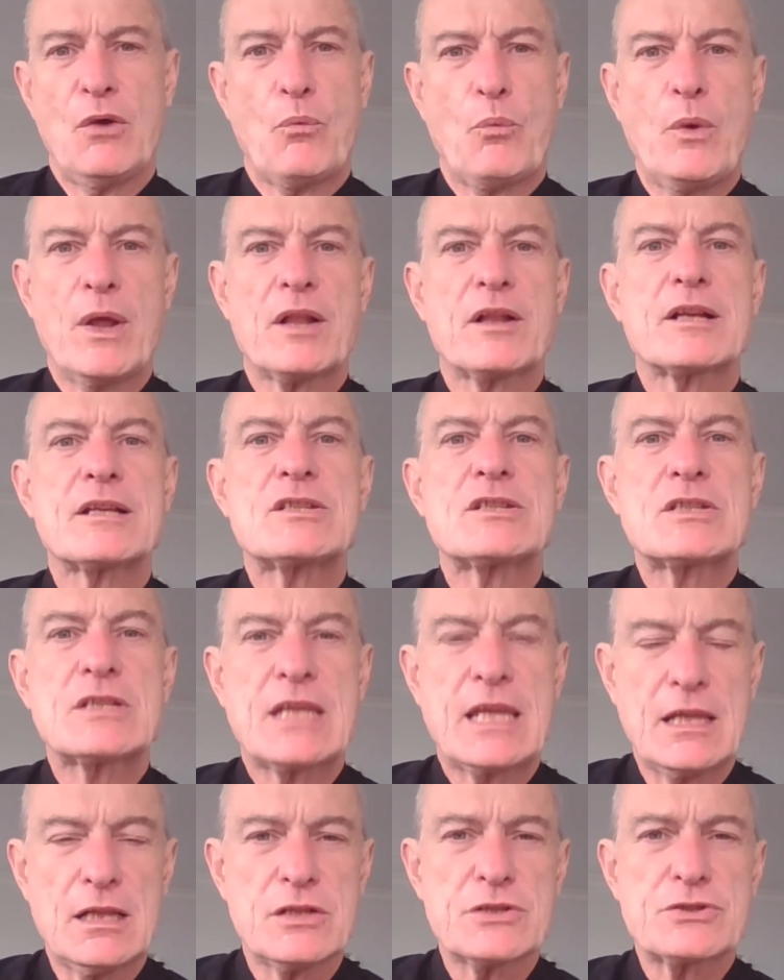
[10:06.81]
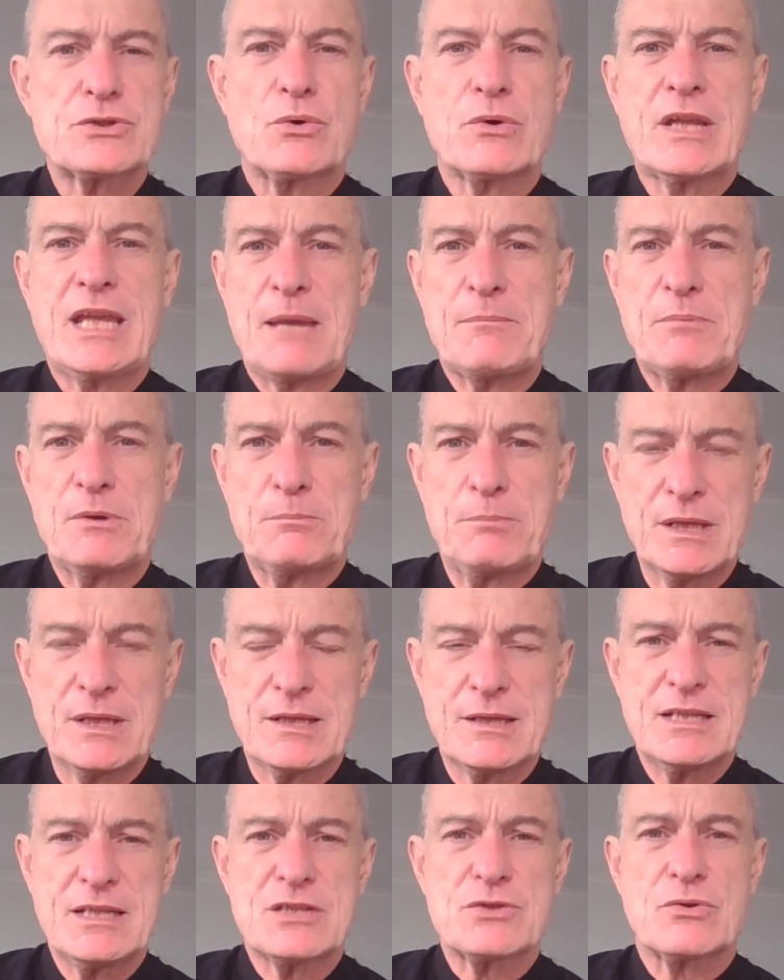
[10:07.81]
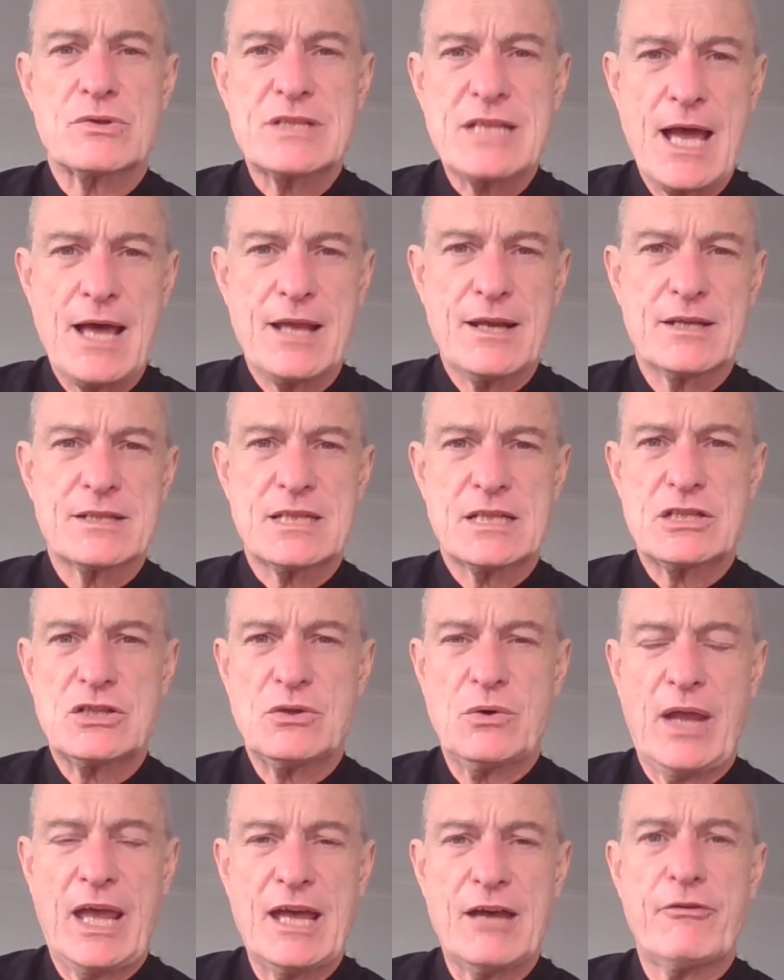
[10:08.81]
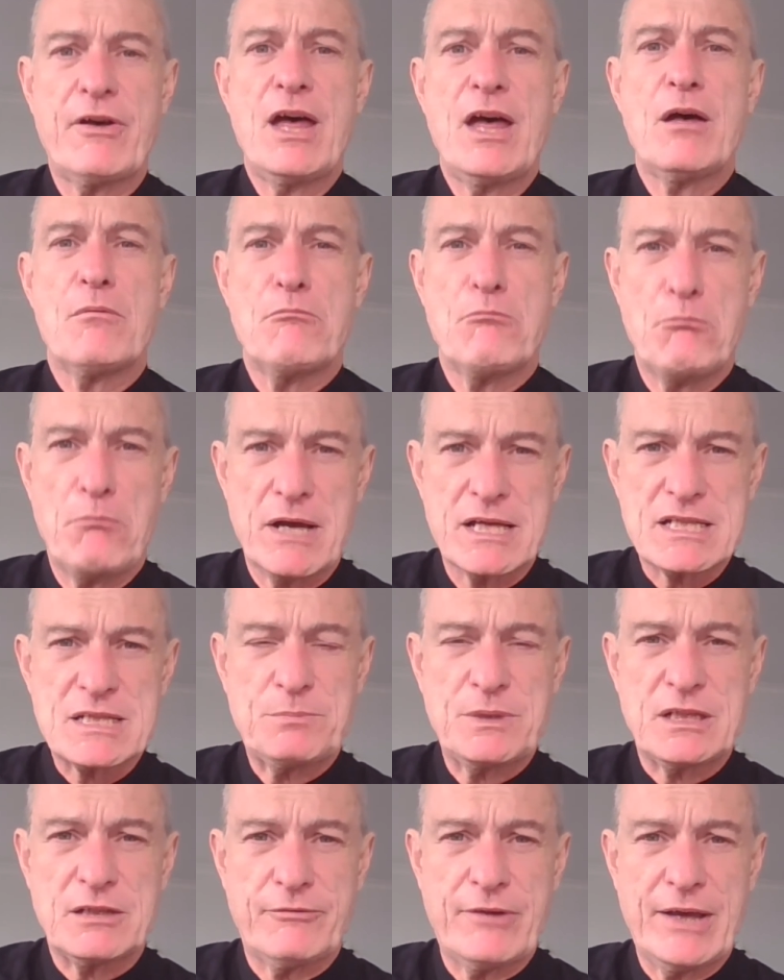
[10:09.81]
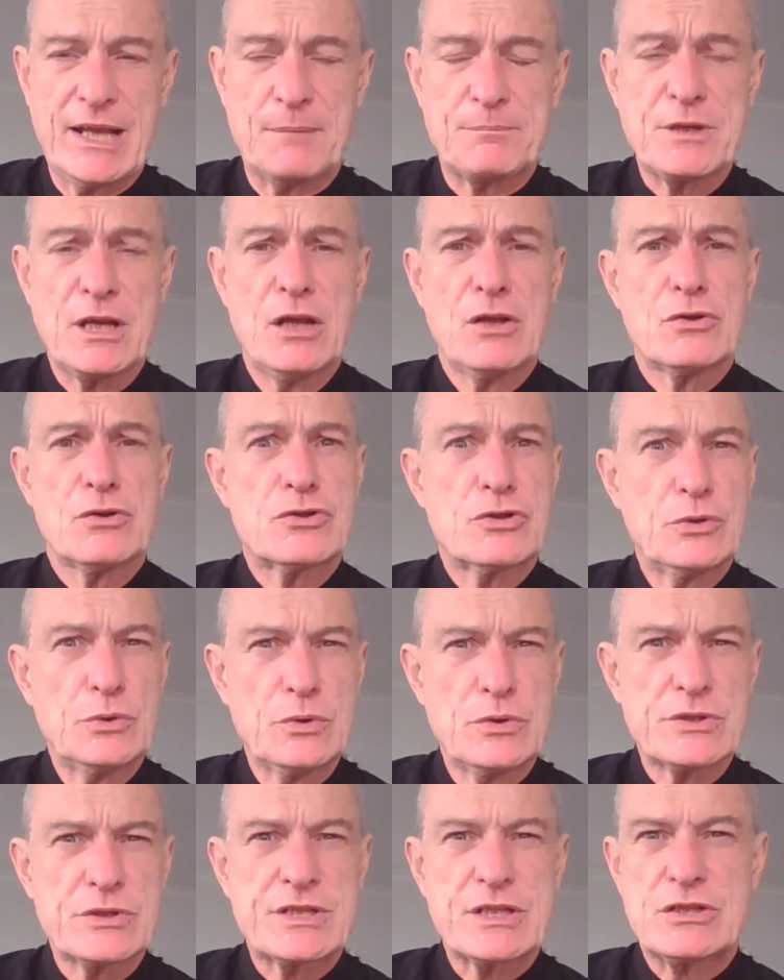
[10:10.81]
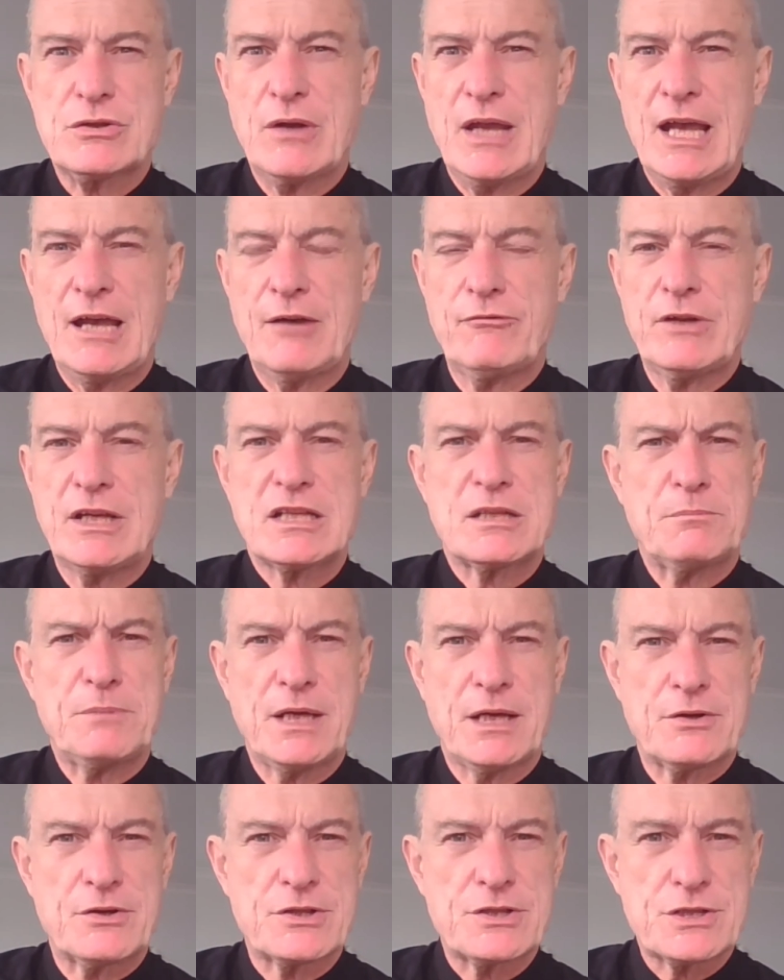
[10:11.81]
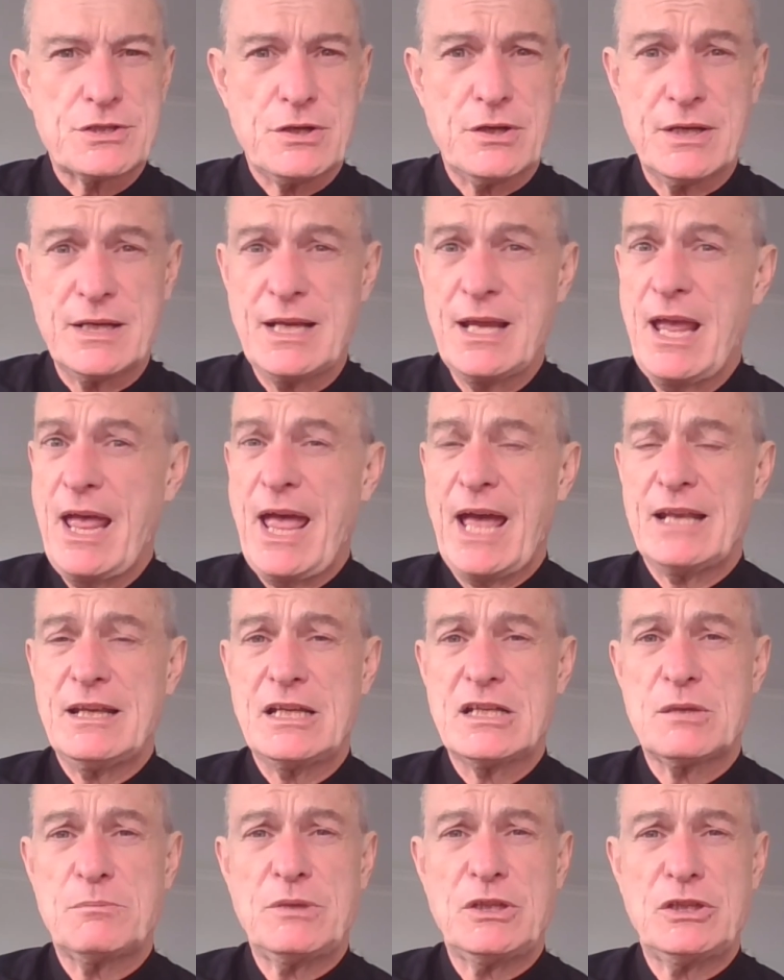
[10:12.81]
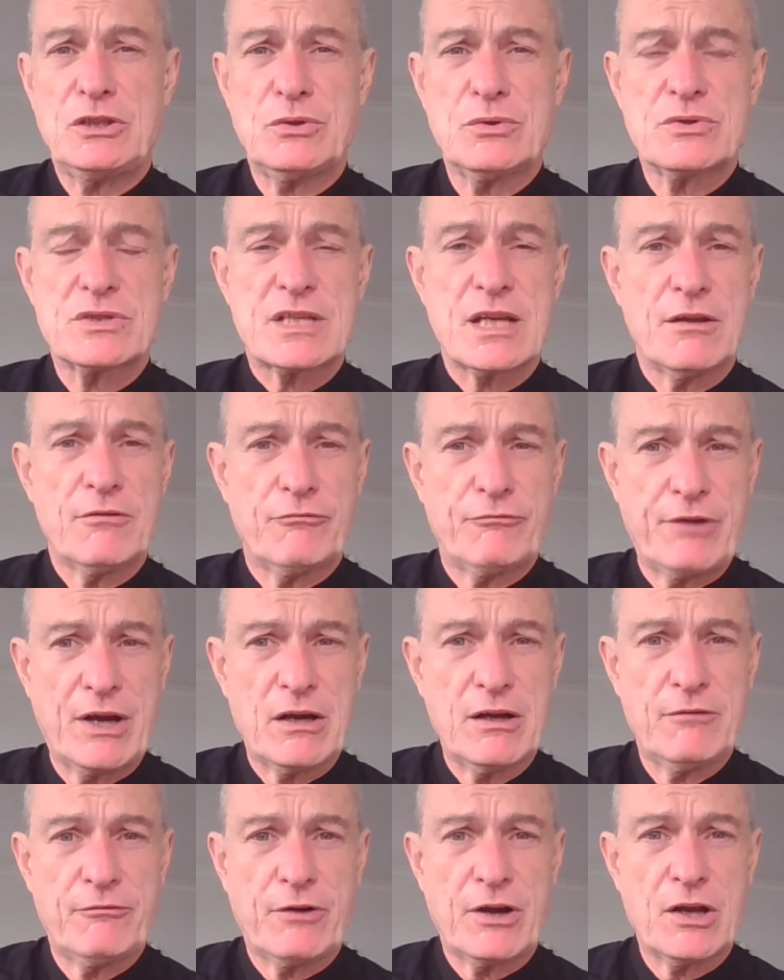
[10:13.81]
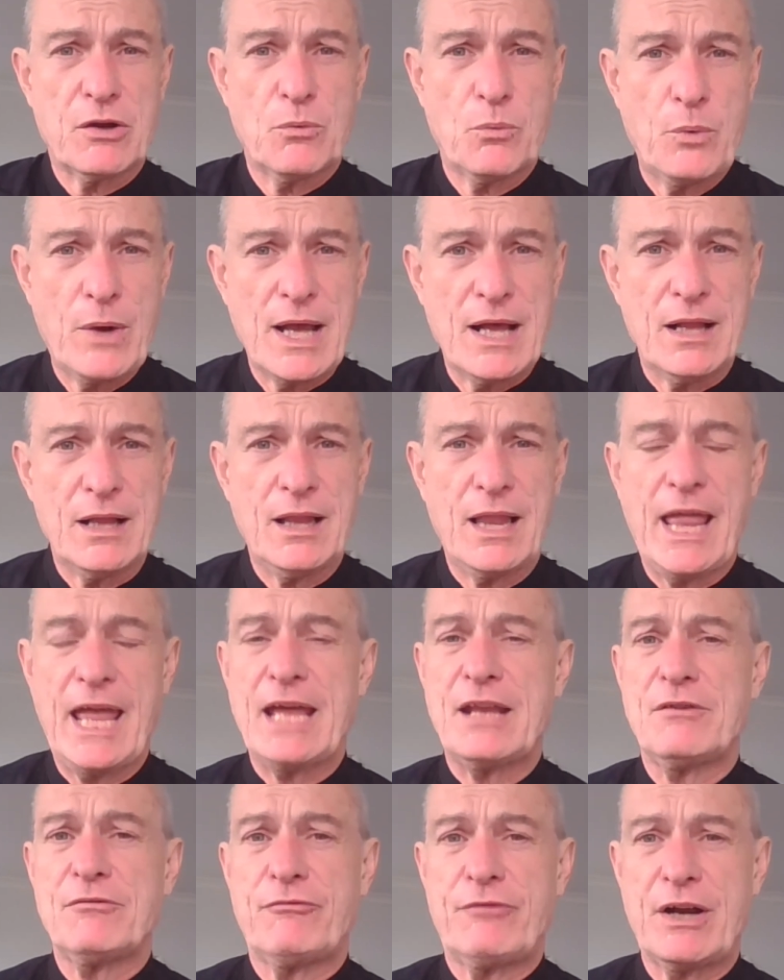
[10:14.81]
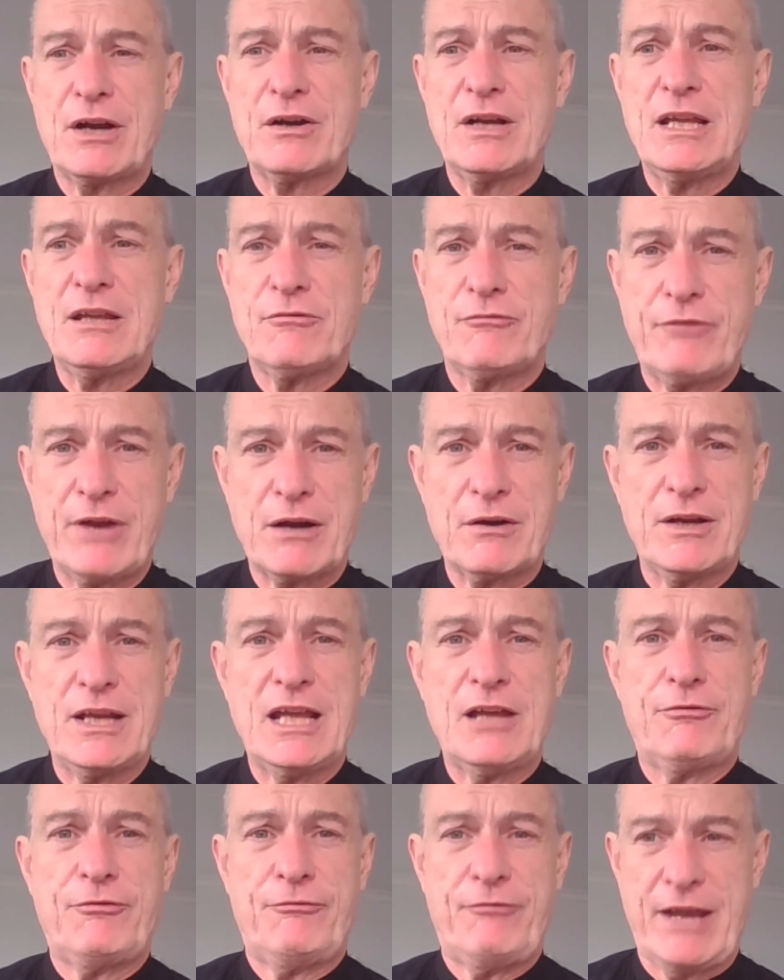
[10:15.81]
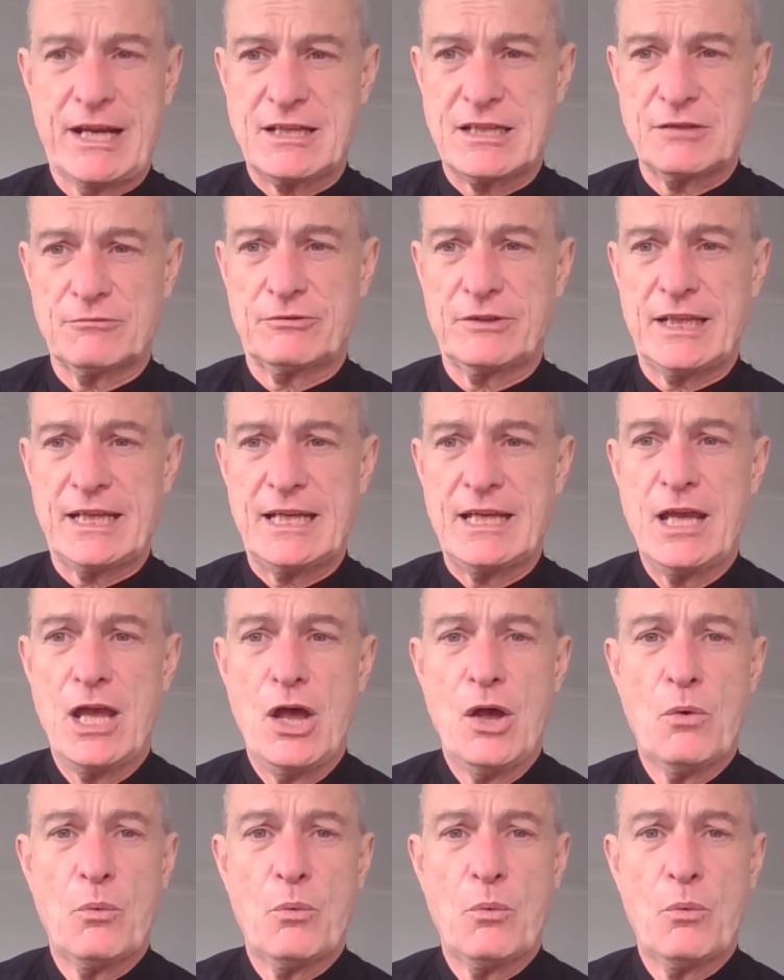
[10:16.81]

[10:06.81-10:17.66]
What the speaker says: Well, skills or capabilities or talents that you have must be developed. Tools that you have need to be understood and need to be used very, very well and very, very effectively.